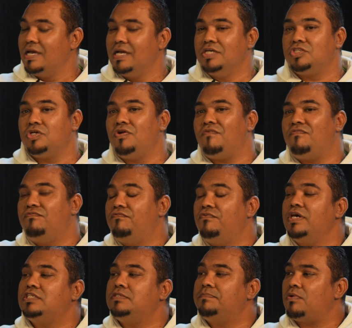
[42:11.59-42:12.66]
So your
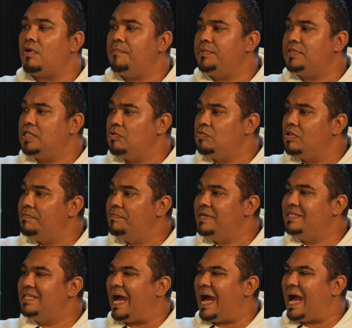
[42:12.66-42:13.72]
first property will be
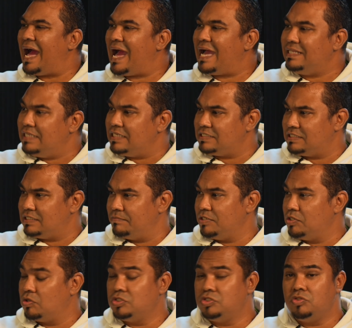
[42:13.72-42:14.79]
the hardest
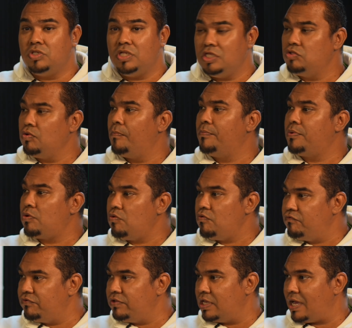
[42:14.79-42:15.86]
because you need to
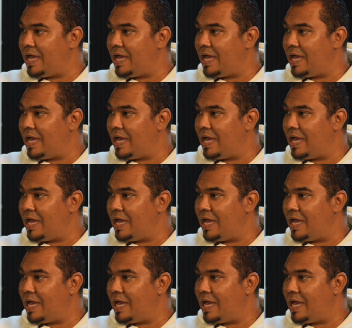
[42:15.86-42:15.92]
prove here,